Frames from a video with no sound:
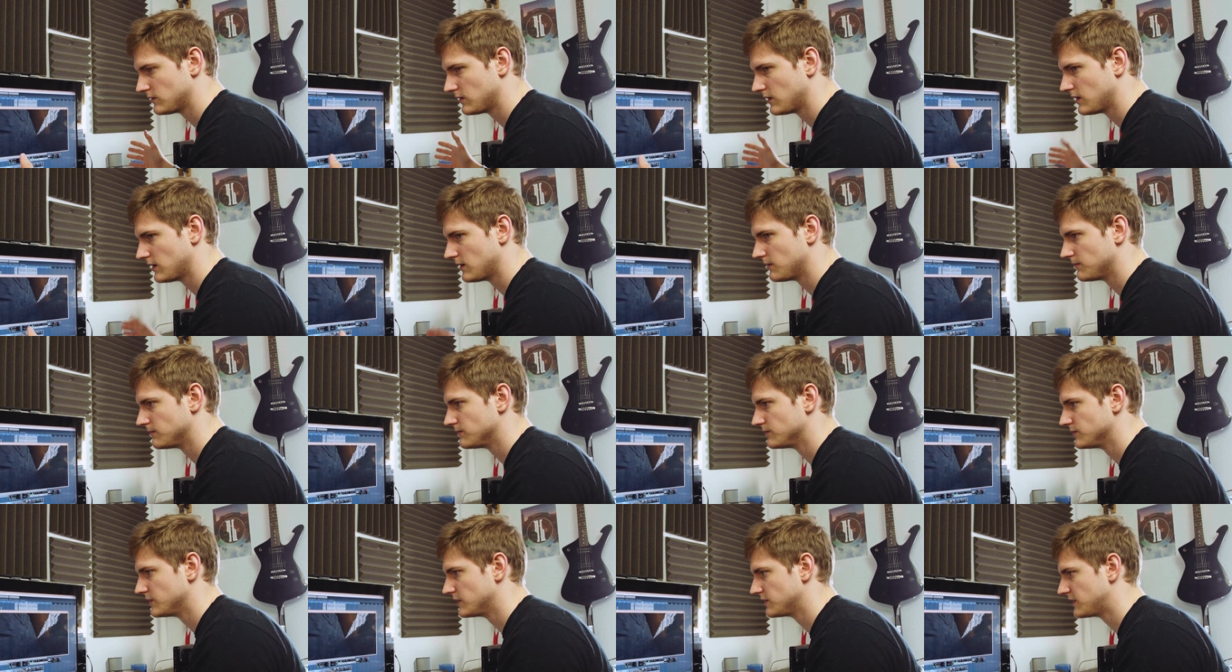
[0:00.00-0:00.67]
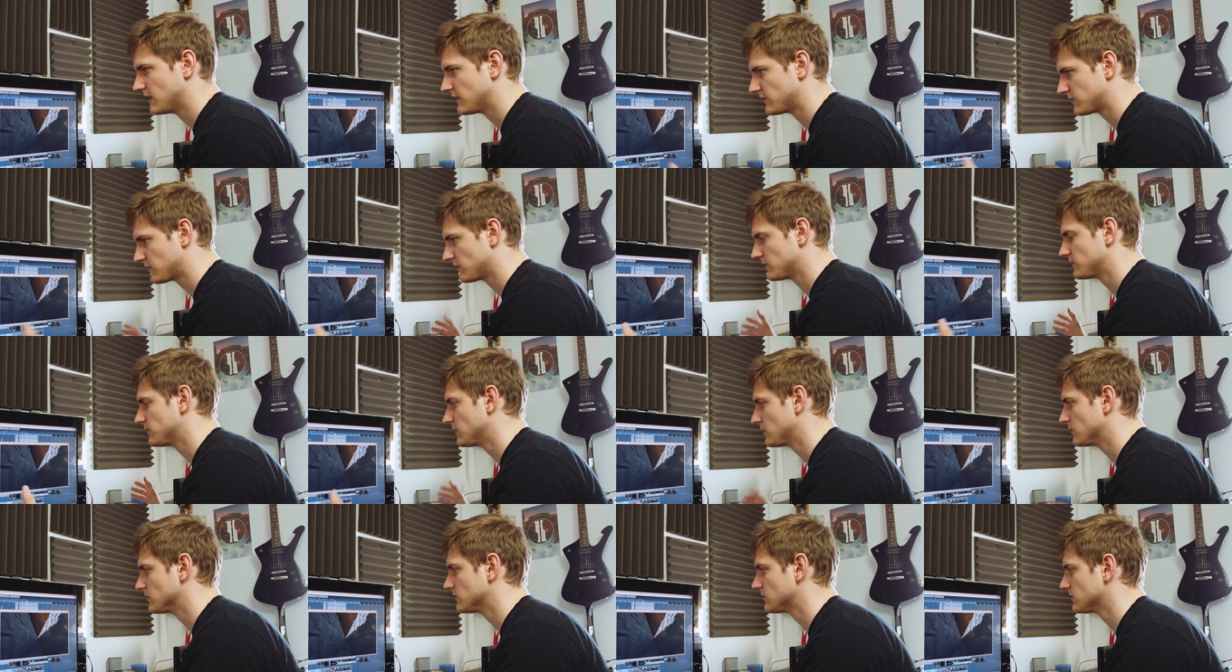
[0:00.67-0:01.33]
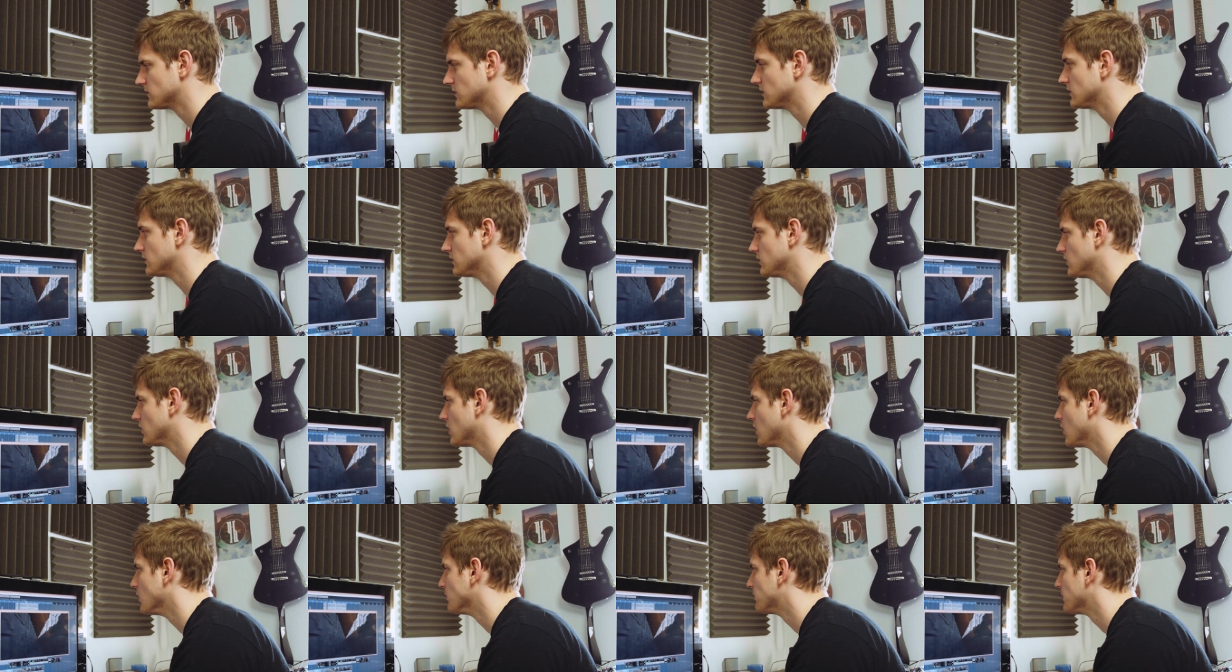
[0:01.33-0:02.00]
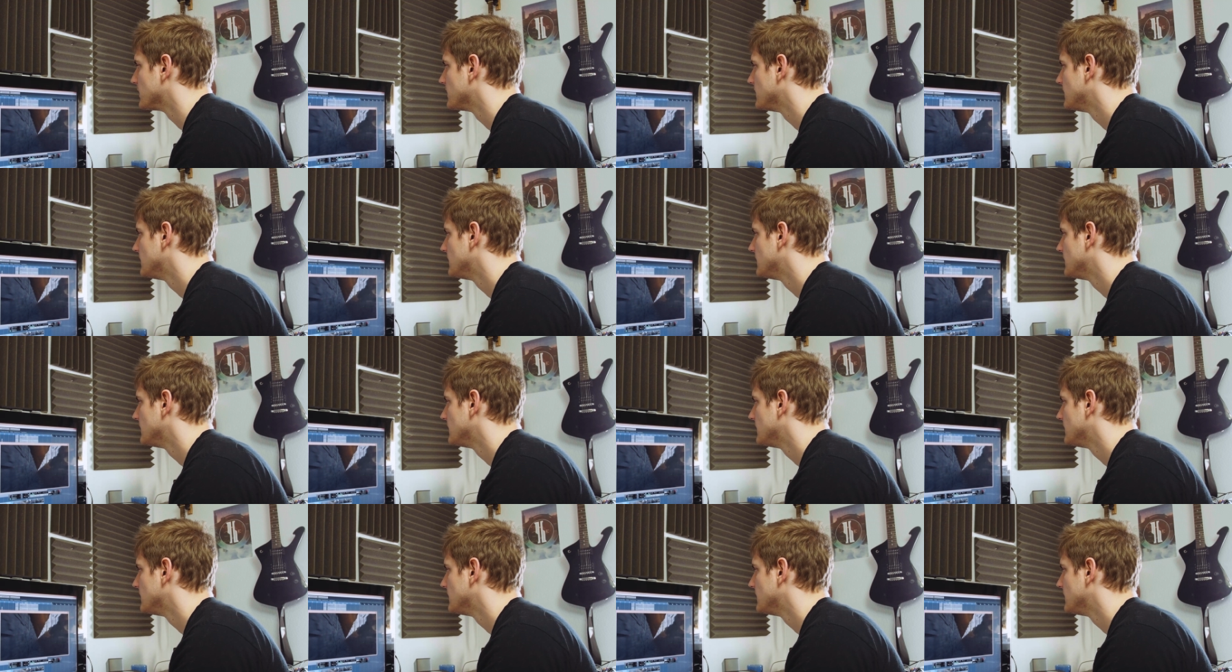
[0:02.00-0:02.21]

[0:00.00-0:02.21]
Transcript: the Death Star sequence in A New Hope,